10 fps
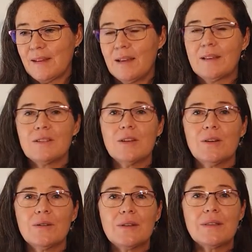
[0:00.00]
And
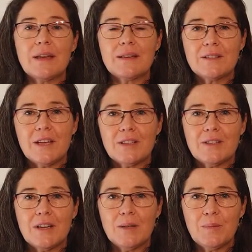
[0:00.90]
so that is going
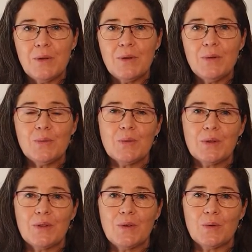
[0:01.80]
to help you
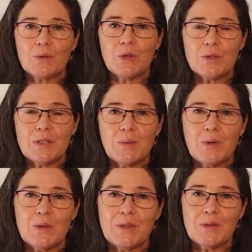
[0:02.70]
with your Xhosa
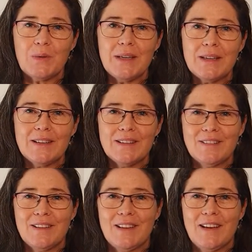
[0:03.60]
work this week,
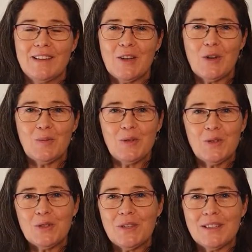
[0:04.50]
and I hope you
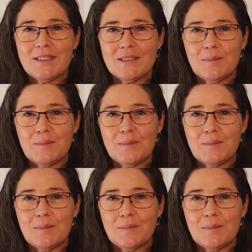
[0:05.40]
enjoy it.